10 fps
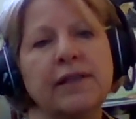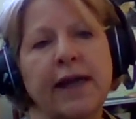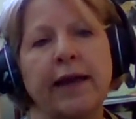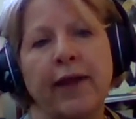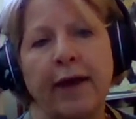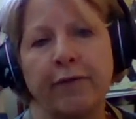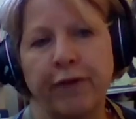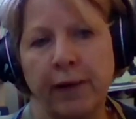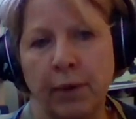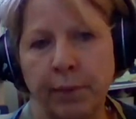stay in that
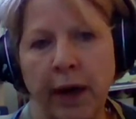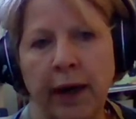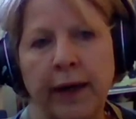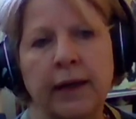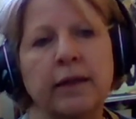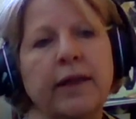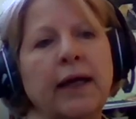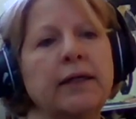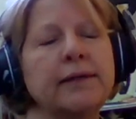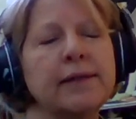frame of mind,
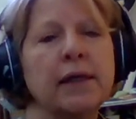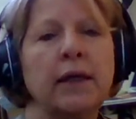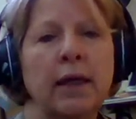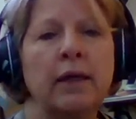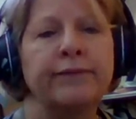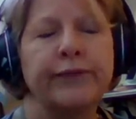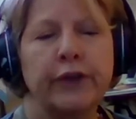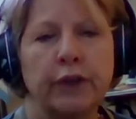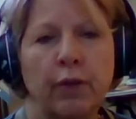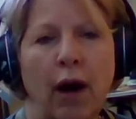that it's
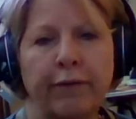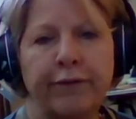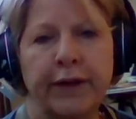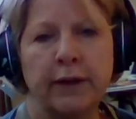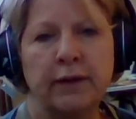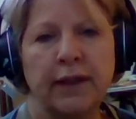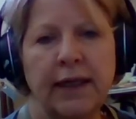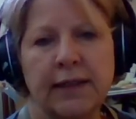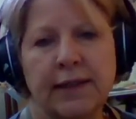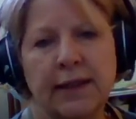too often
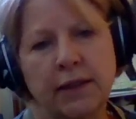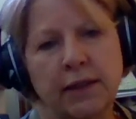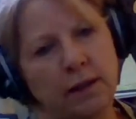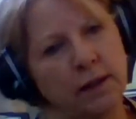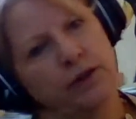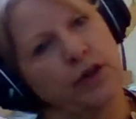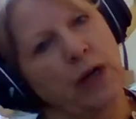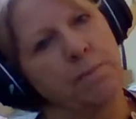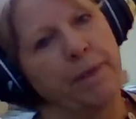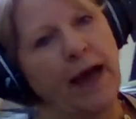easy to
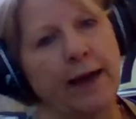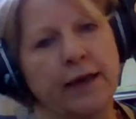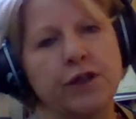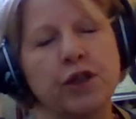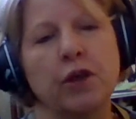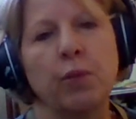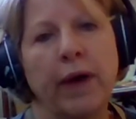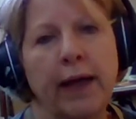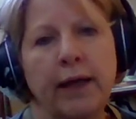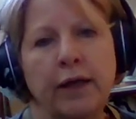jump back into the
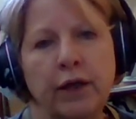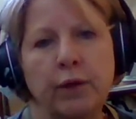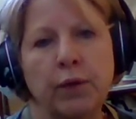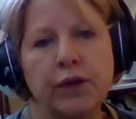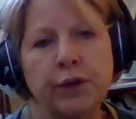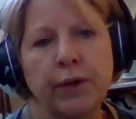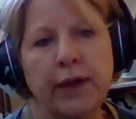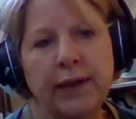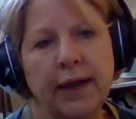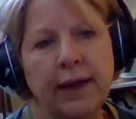way you were
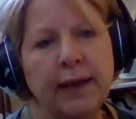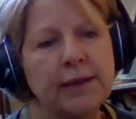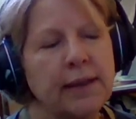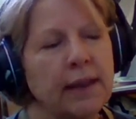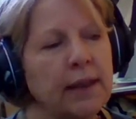doing things.